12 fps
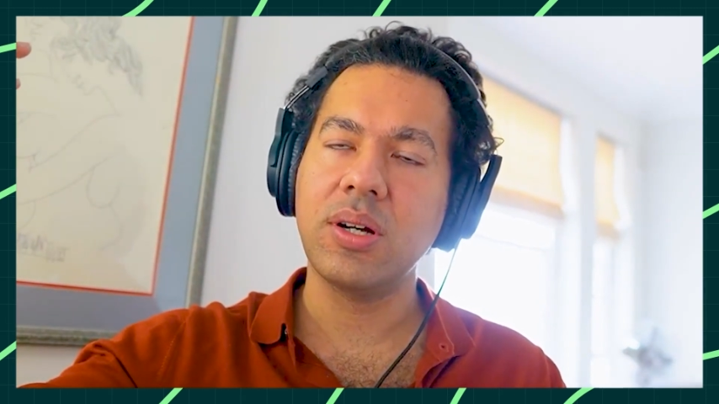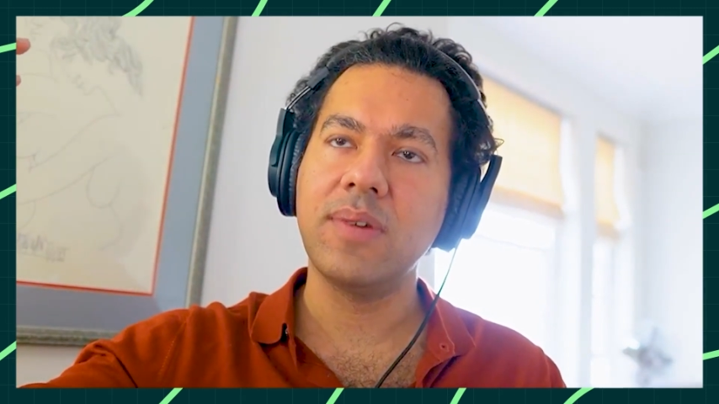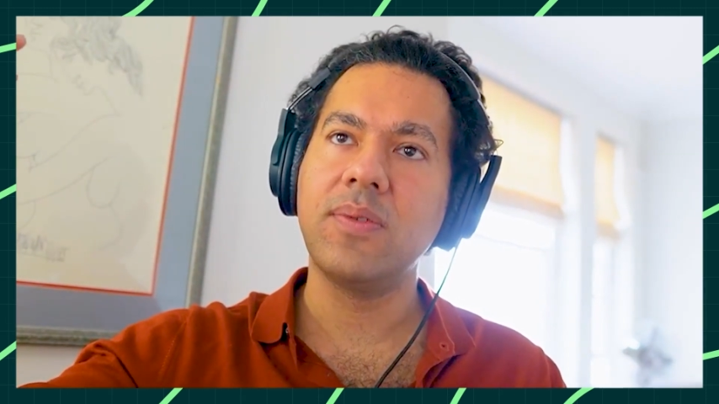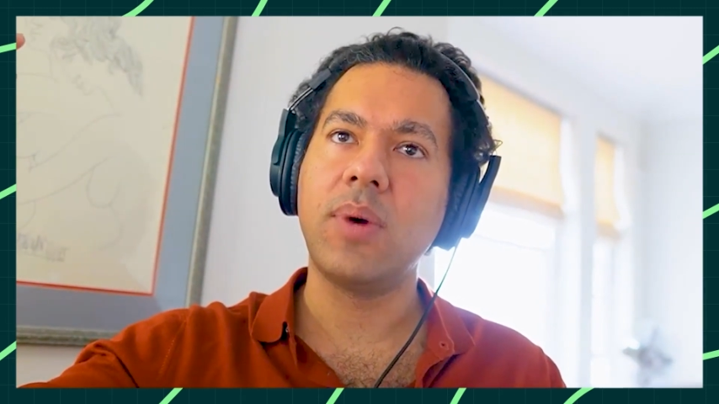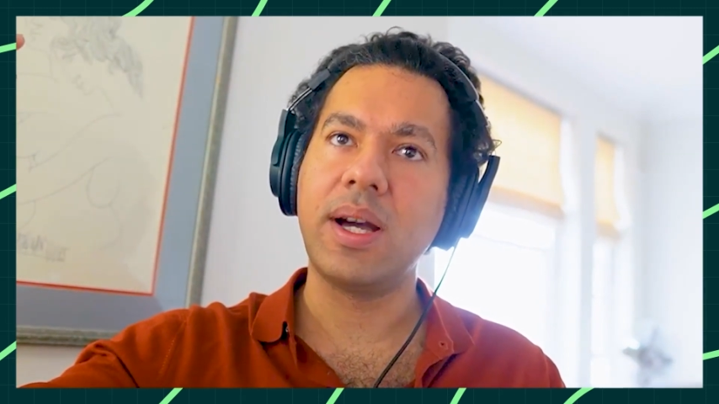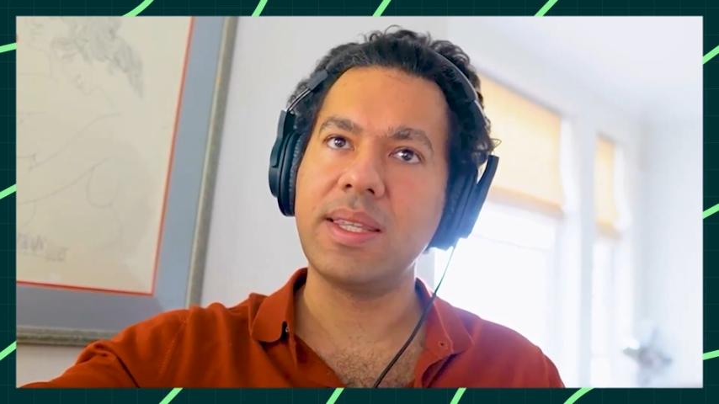
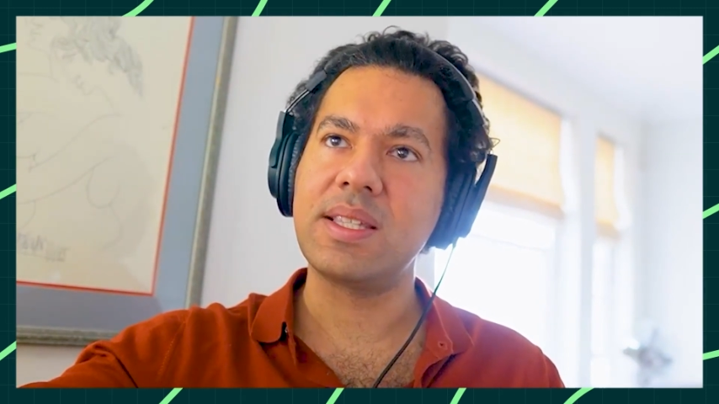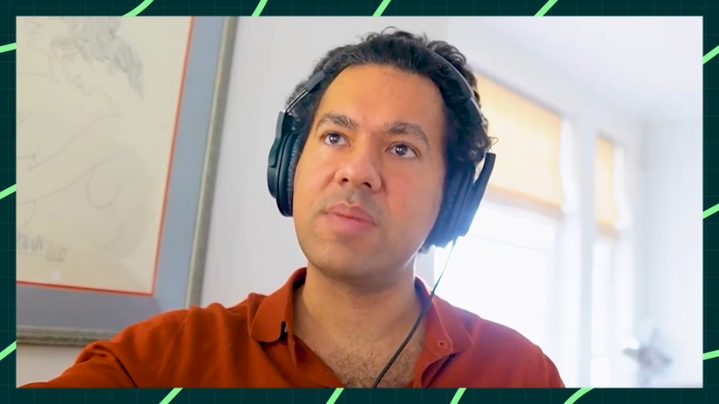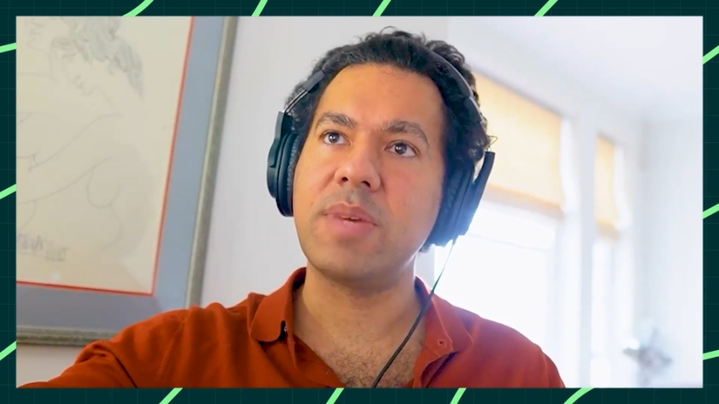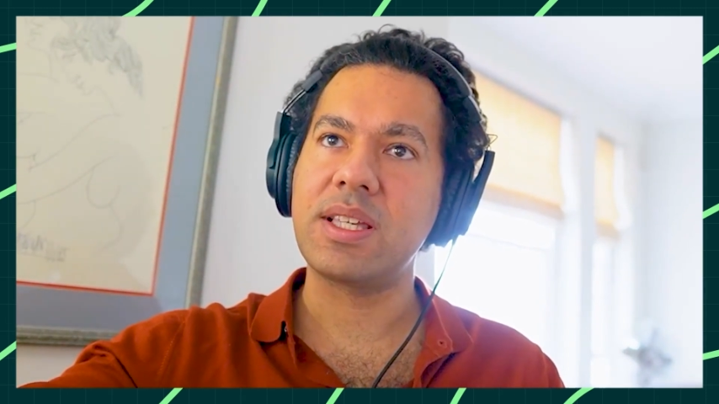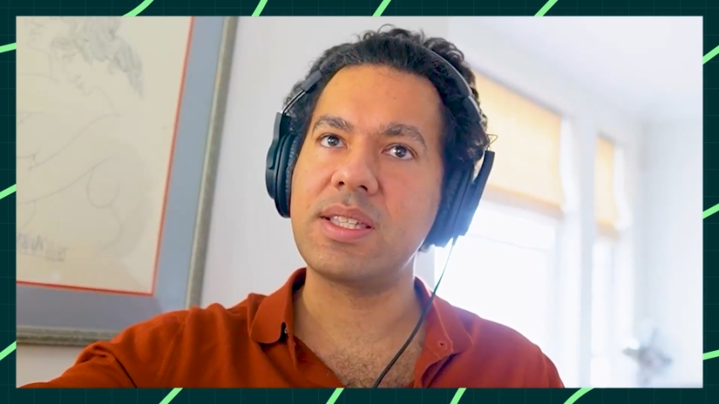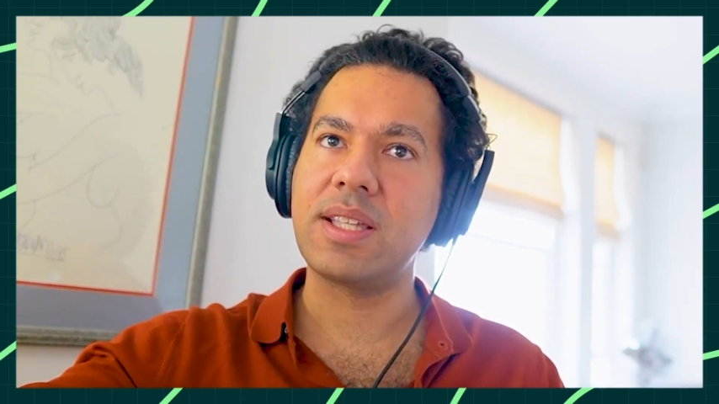of why this
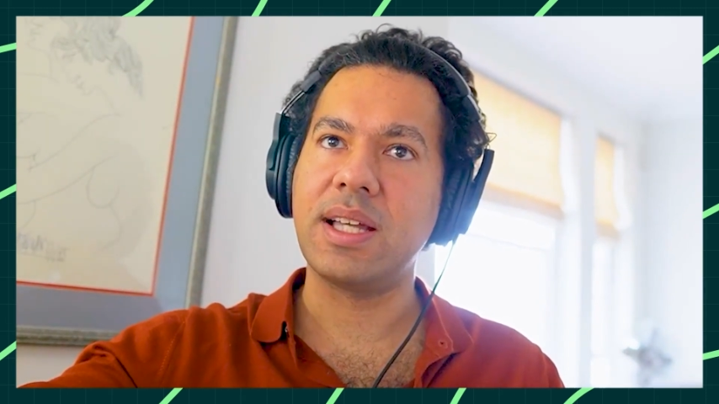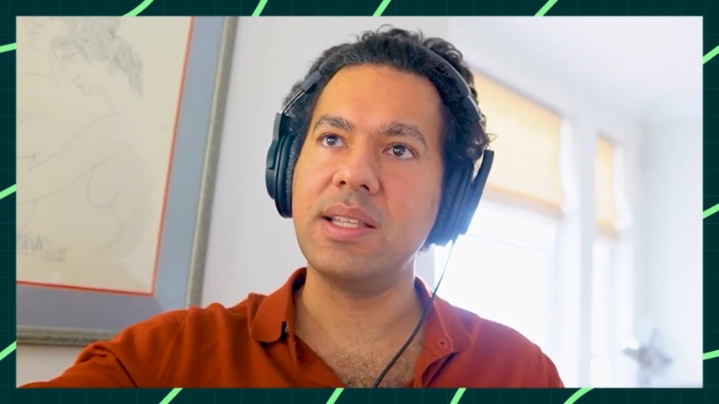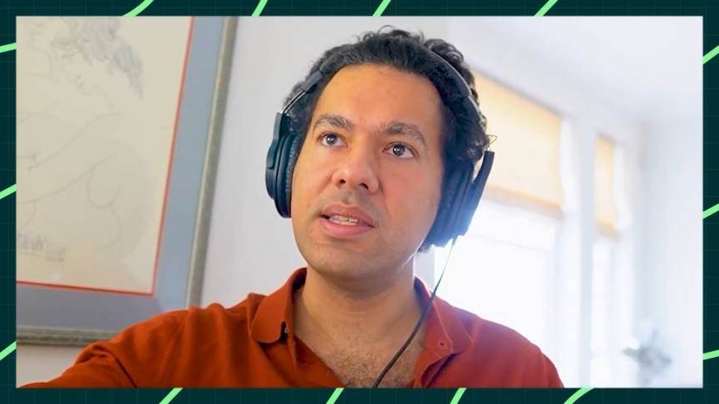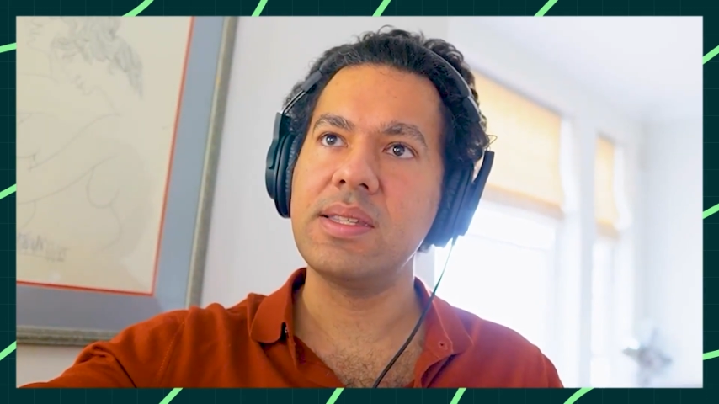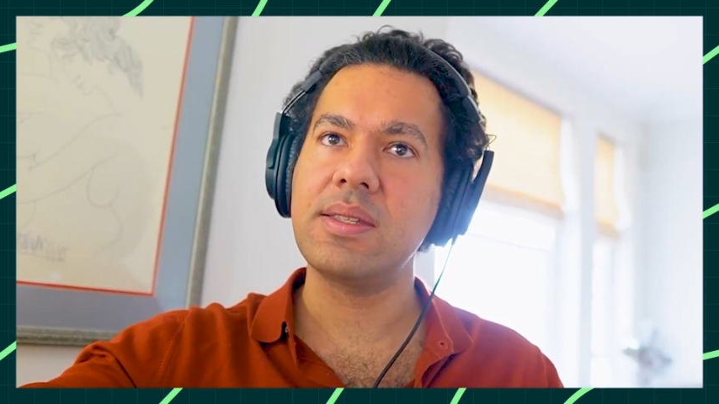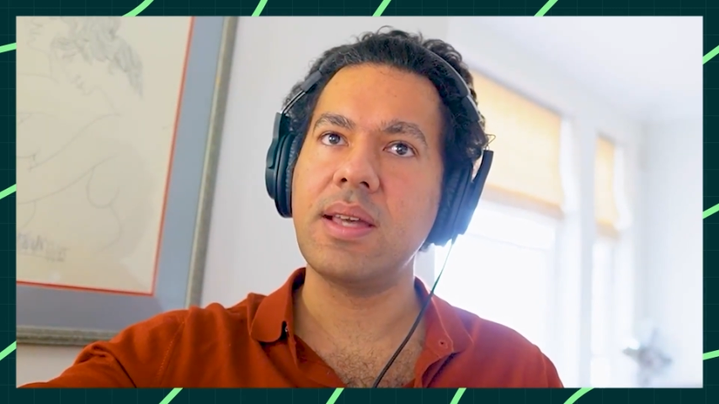makes
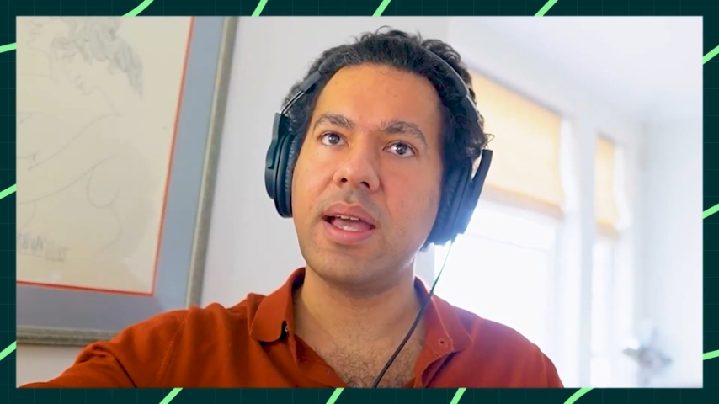sense,